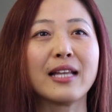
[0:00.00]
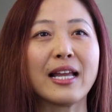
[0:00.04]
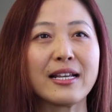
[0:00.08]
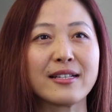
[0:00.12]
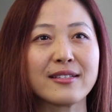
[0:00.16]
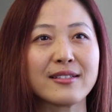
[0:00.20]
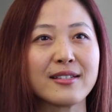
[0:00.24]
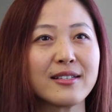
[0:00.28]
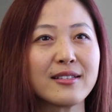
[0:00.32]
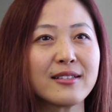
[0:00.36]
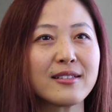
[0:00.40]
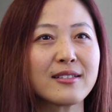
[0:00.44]

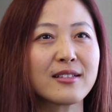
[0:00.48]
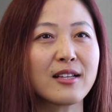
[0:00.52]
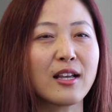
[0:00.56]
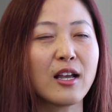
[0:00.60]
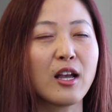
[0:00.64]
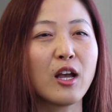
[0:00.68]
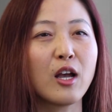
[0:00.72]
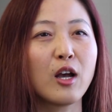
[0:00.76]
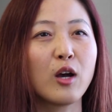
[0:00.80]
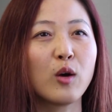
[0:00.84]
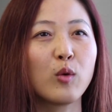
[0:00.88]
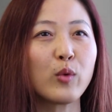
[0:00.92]
license,
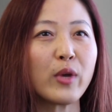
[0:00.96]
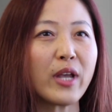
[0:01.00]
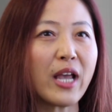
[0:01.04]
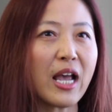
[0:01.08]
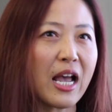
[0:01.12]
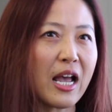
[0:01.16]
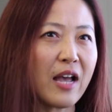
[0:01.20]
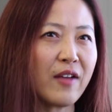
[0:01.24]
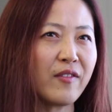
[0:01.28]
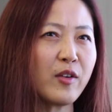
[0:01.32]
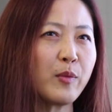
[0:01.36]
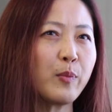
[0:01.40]
we
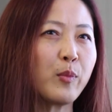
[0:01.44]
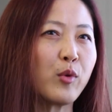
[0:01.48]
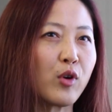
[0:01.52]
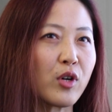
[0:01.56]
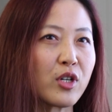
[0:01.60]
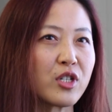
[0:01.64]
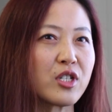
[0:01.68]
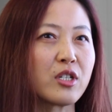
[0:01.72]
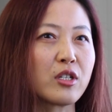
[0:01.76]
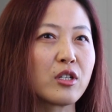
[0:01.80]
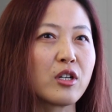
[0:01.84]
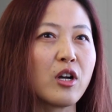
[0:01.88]
have a
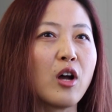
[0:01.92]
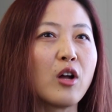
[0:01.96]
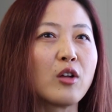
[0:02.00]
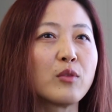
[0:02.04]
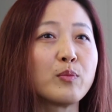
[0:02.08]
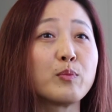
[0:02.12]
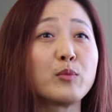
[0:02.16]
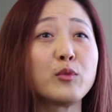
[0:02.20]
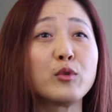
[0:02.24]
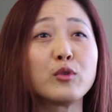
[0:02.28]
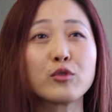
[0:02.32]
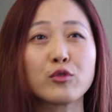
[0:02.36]
portion
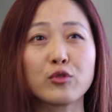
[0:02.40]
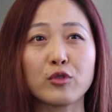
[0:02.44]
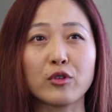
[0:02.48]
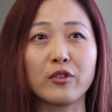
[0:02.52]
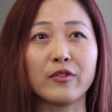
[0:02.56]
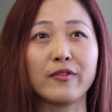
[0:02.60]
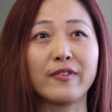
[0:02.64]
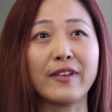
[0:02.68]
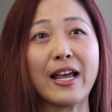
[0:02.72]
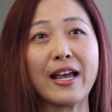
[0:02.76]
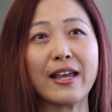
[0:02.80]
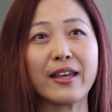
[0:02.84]
called
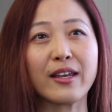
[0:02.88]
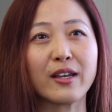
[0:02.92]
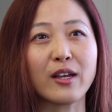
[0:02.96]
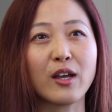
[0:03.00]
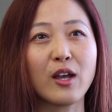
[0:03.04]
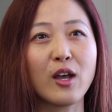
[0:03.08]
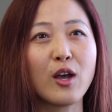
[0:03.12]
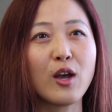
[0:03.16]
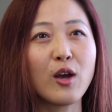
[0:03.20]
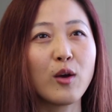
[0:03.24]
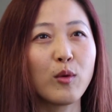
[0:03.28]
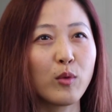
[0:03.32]
mutual flying,
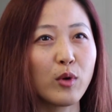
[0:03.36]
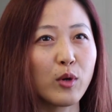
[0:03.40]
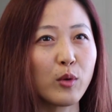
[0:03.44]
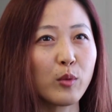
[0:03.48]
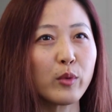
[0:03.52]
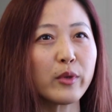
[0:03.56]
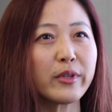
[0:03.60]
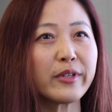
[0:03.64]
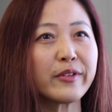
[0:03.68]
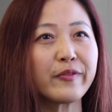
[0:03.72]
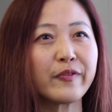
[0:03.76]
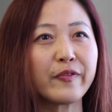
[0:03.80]
where
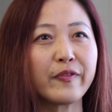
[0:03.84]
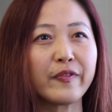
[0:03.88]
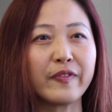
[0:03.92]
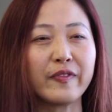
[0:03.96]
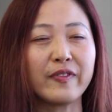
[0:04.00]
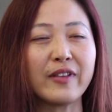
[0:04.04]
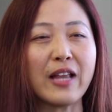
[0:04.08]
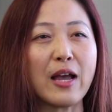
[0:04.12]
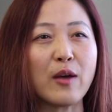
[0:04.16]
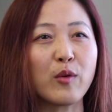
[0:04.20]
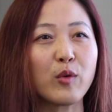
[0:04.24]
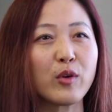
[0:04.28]
we
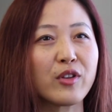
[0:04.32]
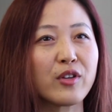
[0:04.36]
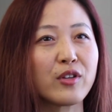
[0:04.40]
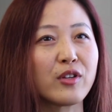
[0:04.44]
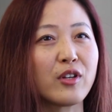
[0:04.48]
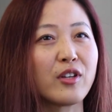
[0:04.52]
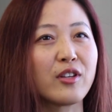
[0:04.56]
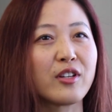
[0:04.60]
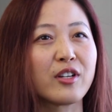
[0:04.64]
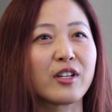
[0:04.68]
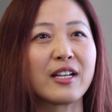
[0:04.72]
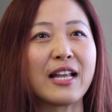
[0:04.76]
fly with
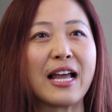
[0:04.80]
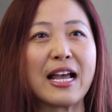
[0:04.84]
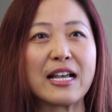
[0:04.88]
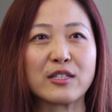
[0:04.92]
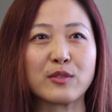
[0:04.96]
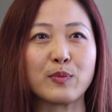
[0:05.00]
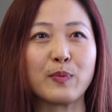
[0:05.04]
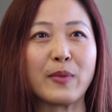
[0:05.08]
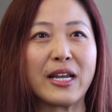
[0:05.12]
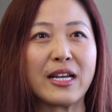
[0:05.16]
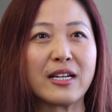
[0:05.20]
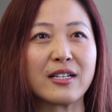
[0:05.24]
another
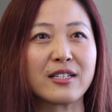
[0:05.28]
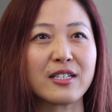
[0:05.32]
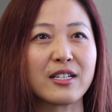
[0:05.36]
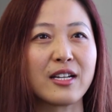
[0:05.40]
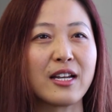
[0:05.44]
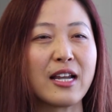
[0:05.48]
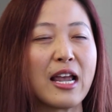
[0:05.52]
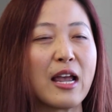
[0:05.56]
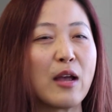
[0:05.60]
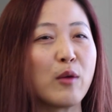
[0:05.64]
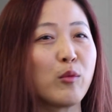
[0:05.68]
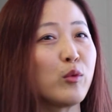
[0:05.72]
classmate,
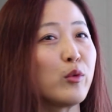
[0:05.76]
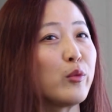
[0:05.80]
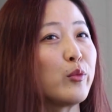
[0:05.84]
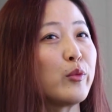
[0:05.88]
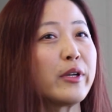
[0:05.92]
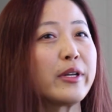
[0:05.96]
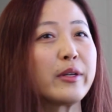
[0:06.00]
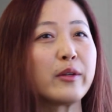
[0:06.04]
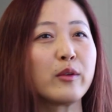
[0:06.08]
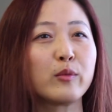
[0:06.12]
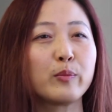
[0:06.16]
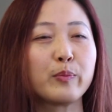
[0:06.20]
and we
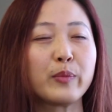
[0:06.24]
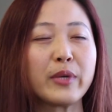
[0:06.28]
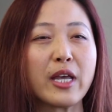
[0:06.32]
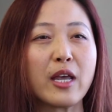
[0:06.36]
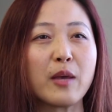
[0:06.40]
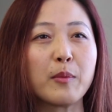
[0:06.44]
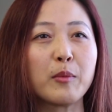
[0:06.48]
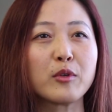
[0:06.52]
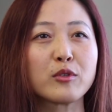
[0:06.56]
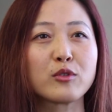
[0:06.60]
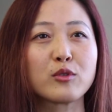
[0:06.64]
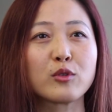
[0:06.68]
would be
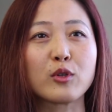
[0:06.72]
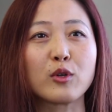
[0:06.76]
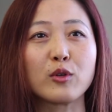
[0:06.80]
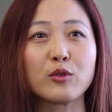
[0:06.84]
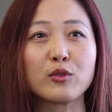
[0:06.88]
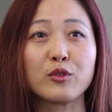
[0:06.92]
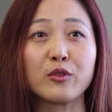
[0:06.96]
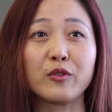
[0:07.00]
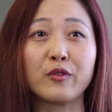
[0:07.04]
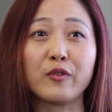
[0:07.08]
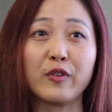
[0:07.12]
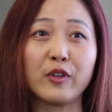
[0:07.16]
able to
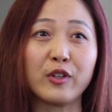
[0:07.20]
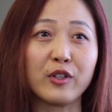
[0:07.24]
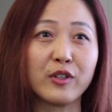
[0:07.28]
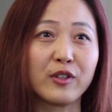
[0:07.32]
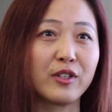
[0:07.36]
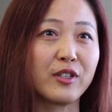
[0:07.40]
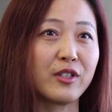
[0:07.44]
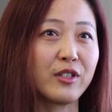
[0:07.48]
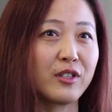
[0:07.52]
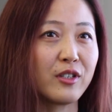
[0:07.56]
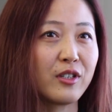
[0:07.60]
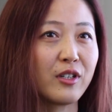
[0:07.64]
go to
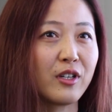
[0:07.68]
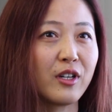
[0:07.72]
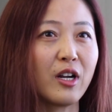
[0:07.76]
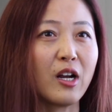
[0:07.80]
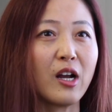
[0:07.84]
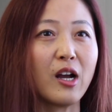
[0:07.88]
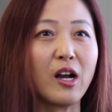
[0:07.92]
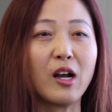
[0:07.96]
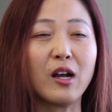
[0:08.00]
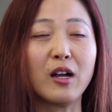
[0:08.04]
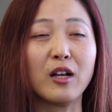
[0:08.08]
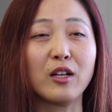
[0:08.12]
further
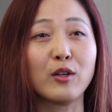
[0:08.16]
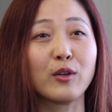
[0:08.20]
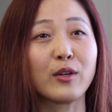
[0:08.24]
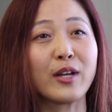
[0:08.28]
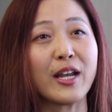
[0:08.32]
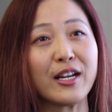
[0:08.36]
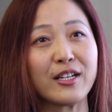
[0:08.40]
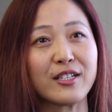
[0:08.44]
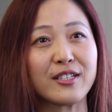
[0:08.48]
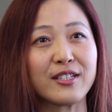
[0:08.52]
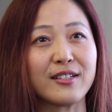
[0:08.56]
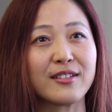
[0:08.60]

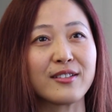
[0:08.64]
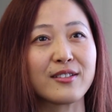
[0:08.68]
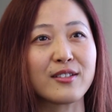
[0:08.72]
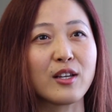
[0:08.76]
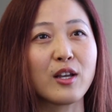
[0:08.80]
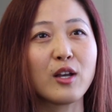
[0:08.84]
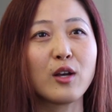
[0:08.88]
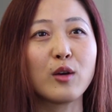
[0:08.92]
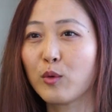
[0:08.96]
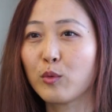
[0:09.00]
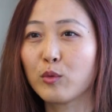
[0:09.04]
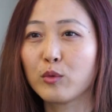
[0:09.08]
locations.
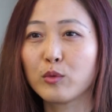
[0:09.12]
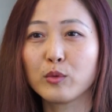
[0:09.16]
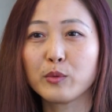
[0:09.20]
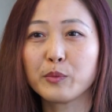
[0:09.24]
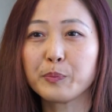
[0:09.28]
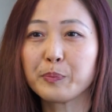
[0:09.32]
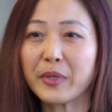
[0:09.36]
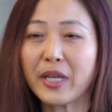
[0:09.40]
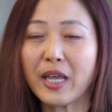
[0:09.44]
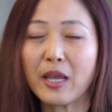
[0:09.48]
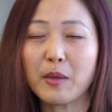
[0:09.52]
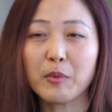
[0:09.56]
We
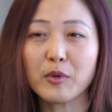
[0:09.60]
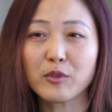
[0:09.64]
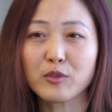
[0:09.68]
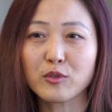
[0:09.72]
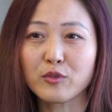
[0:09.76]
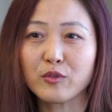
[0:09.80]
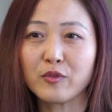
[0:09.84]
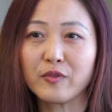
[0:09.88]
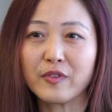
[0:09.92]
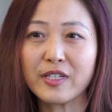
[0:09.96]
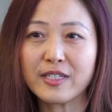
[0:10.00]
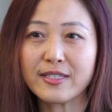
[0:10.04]
would be able
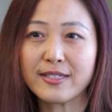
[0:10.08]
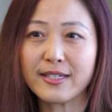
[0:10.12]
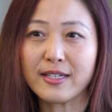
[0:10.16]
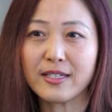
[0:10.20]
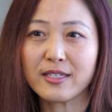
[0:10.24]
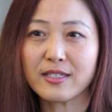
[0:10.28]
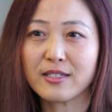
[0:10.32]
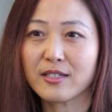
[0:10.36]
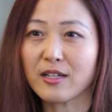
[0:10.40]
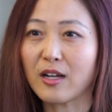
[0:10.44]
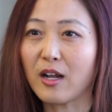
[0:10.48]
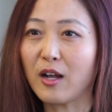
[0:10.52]
to
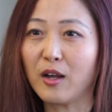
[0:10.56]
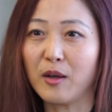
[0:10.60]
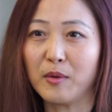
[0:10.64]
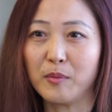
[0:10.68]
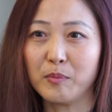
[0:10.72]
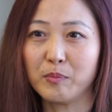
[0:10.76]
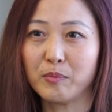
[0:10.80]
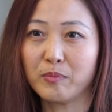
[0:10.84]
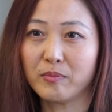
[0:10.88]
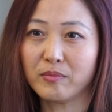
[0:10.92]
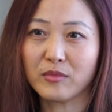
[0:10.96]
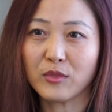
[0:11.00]
visit,
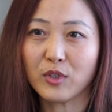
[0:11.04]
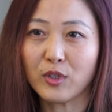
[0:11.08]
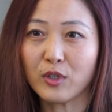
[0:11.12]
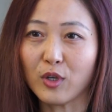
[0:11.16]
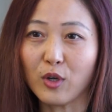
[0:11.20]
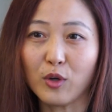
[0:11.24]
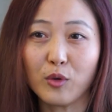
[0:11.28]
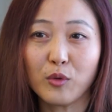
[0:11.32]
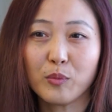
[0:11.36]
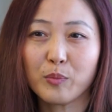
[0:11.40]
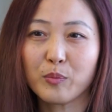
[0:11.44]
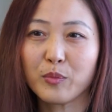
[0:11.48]

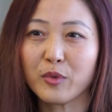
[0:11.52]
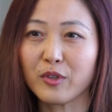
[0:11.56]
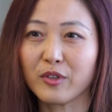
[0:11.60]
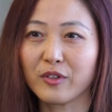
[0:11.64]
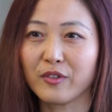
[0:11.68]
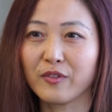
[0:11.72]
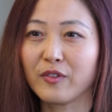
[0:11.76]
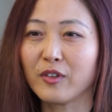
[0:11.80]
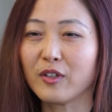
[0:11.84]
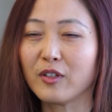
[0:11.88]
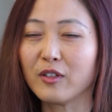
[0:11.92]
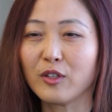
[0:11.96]

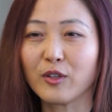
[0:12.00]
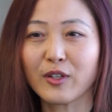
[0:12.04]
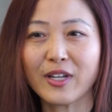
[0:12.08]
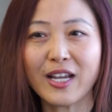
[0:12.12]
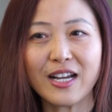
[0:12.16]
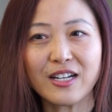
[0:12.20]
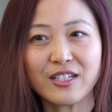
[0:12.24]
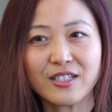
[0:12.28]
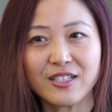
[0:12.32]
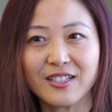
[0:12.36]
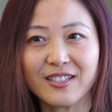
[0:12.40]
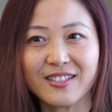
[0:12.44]
beautiful
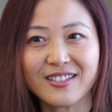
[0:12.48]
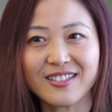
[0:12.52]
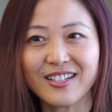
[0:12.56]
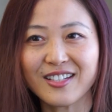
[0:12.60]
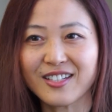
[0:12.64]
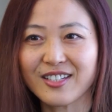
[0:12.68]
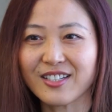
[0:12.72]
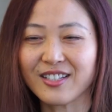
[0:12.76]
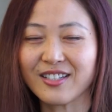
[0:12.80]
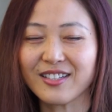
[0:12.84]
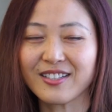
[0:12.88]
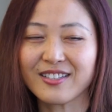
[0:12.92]
locations
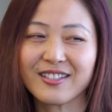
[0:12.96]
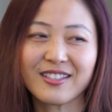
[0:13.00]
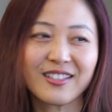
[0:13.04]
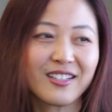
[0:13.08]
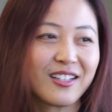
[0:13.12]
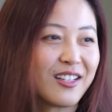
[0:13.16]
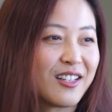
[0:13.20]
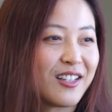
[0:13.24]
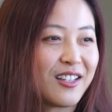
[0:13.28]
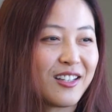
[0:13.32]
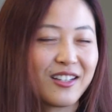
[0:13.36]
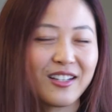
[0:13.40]
such as
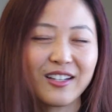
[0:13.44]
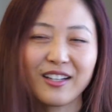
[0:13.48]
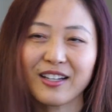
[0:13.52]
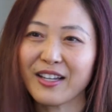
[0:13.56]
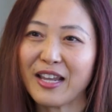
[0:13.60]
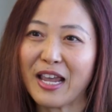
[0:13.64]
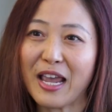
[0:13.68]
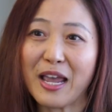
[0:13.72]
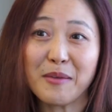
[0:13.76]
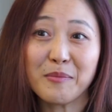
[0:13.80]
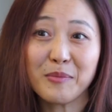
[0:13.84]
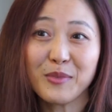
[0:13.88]

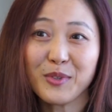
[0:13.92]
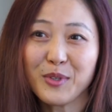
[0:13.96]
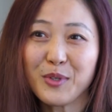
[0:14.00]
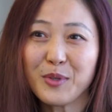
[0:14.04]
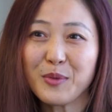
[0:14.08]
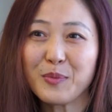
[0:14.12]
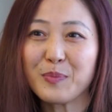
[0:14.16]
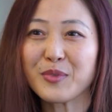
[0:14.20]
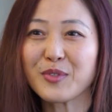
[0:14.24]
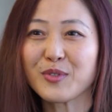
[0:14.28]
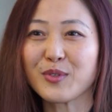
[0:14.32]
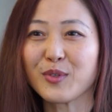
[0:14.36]

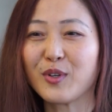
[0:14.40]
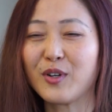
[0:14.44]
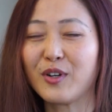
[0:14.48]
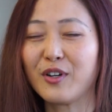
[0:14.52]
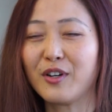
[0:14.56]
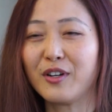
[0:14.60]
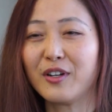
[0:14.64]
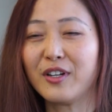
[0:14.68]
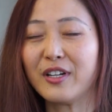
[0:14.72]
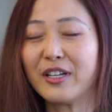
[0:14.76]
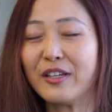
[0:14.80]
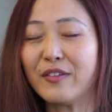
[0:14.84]
Kamloops
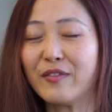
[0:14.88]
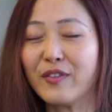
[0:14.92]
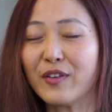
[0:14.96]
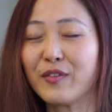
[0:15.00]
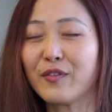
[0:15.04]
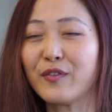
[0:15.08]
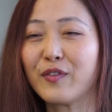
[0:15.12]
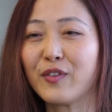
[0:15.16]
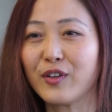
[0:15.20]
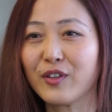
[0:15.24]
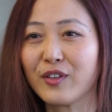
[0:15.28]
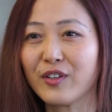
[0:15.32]
or
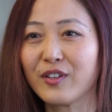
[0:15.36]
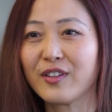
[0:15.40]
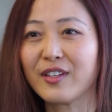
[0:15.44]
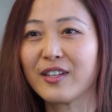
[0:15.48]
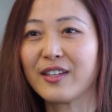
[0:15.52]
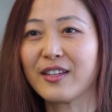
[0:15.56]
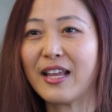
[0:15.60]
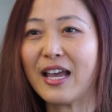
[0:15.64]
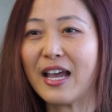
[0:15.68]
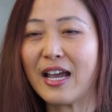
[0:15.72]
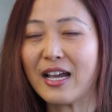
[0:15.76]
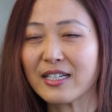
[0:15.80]
even further
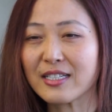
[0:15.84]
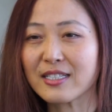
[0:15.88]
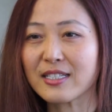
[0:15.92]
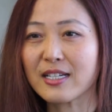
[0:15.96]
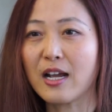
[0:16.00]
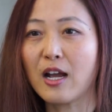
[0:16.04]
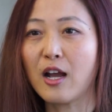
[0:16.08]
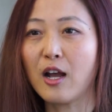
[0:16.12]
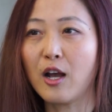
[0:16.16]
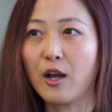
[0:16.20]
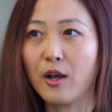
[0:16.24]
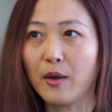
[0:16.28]
than that.
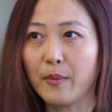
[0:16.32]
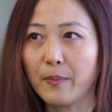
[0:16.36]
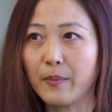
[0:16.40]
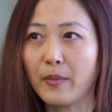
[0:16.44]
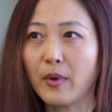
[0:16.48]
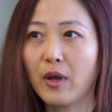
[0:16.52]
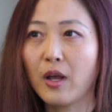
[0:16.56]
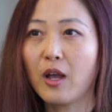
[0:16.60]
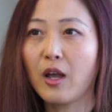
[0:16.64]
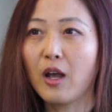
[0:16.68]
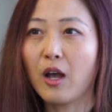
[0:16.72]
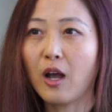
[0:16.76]
On
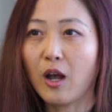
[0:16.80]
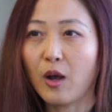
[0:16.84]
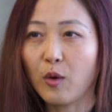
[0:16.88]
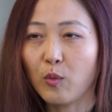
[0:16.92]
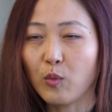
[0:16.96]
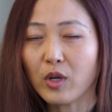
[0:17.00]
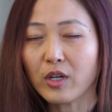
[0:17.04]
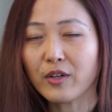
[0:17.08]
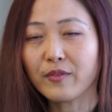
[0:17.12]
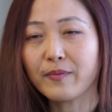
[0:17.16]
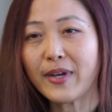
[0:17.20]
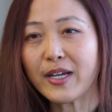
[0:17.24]

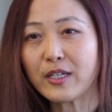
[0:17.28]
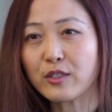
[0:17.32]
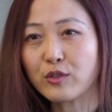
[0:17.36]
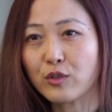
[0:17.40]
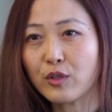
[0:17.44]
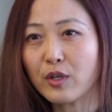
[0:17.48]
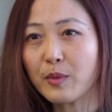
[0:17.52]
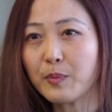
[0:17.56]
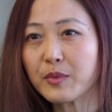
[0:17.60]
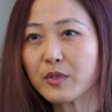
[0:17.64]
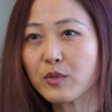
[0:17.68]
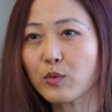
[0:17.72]
one of my
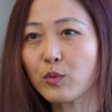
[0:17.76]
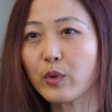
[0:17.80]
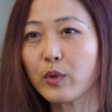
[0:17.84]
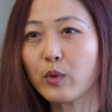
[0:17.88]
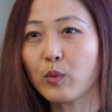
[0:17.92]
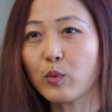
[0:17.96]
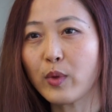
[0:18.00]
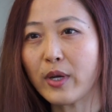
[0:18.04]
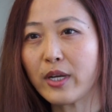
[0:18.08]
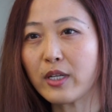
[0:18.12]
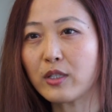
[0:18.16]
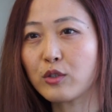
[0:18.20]
trips, we
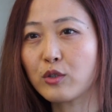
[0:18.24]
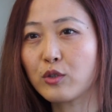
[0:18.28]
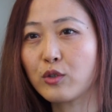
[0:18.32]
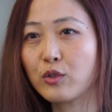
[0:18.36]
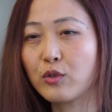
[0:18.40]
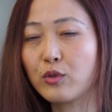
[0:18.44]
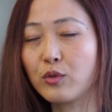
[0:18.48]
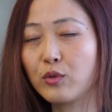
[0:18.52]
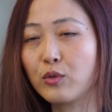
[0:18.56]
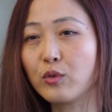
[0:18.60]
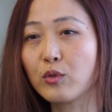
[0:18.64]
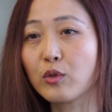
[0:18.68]
went
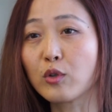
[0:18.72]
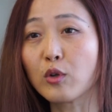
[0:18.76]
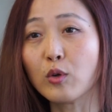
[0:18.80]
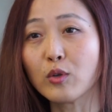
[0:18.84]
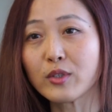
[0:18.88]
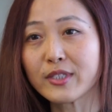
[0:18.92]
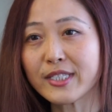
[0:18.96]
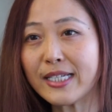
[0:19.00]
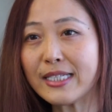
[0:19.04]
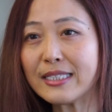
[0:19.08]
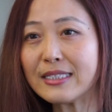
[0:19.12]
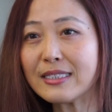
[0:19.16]
to
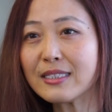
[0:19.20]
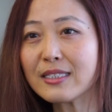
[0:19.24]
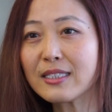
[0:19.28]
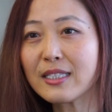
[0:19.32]
Golden,